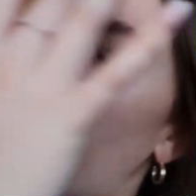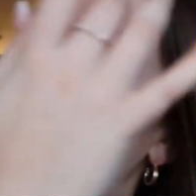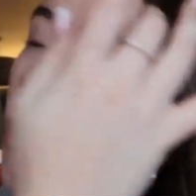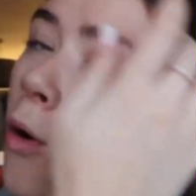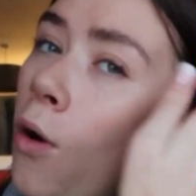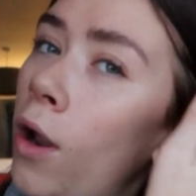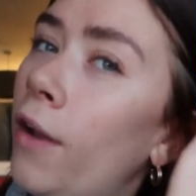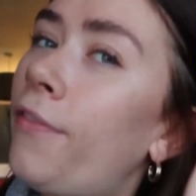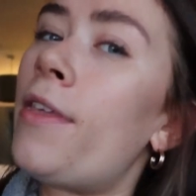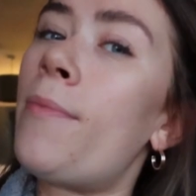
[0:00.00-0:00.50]
and
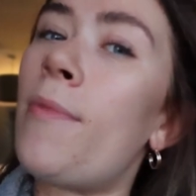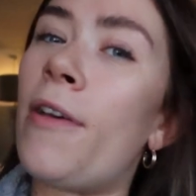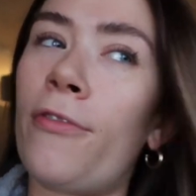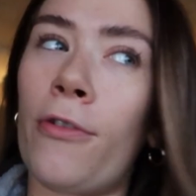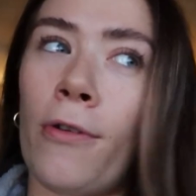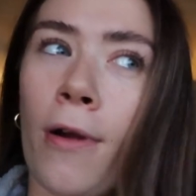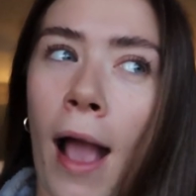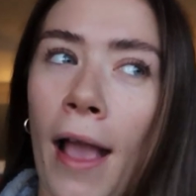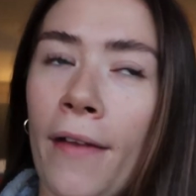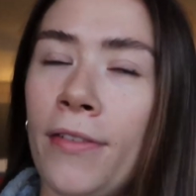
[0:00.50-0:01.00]
all of them
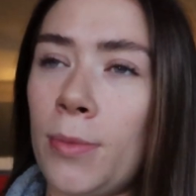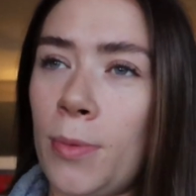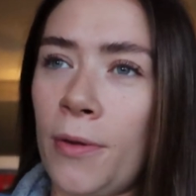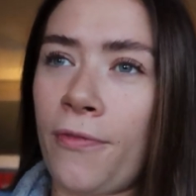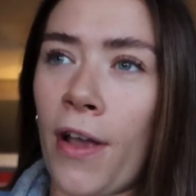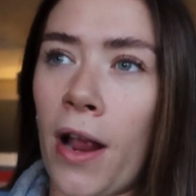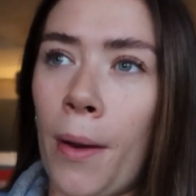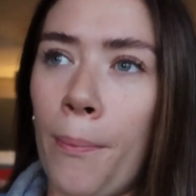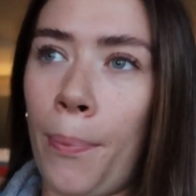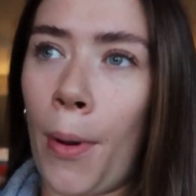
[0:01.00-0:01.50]
have arrived, to
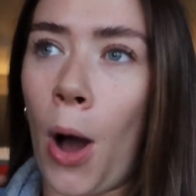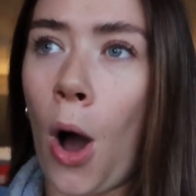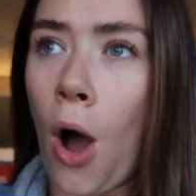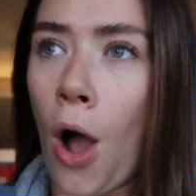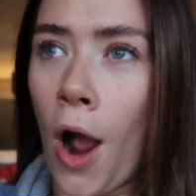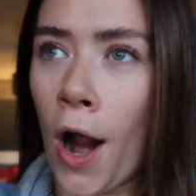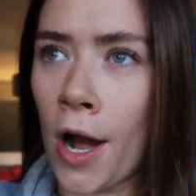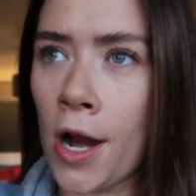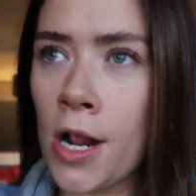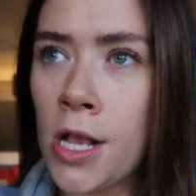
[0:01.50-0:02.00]
be fair,
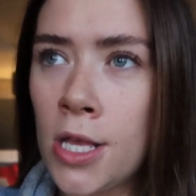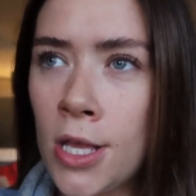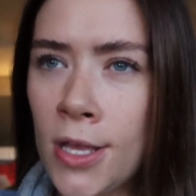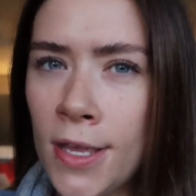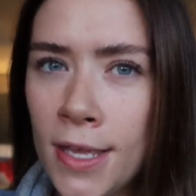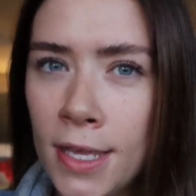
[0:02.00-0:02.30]
bar